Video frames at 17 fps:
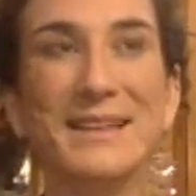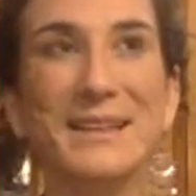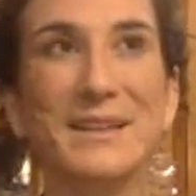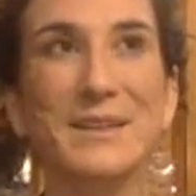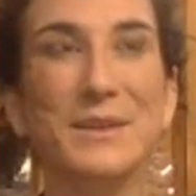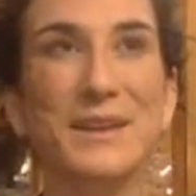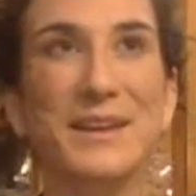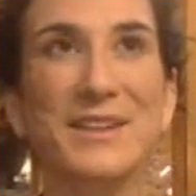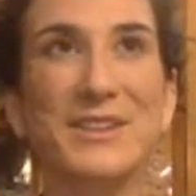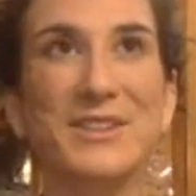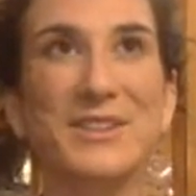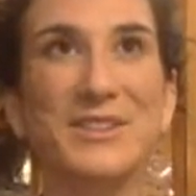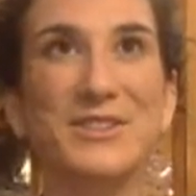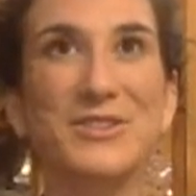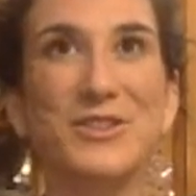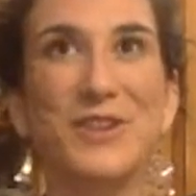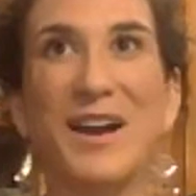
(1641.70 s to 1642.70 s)
you can't
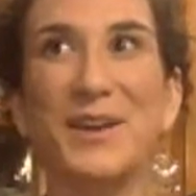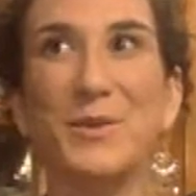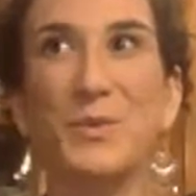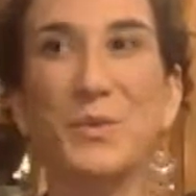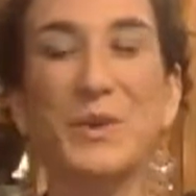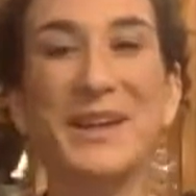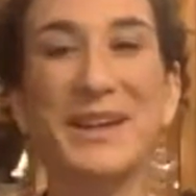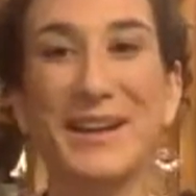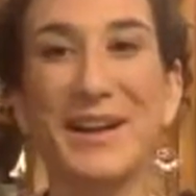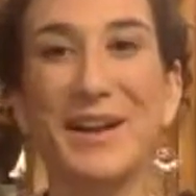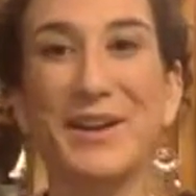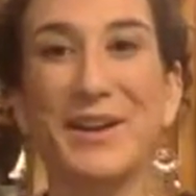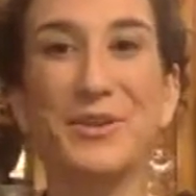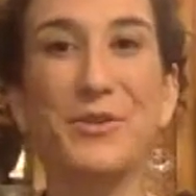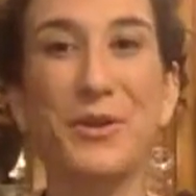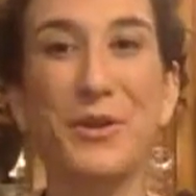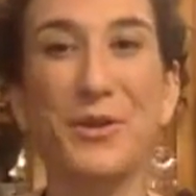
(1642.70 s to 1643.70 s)
just try and wing it on
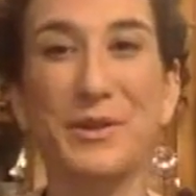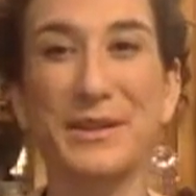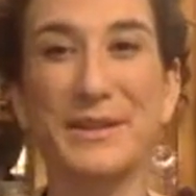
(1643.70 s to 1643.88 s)
your own.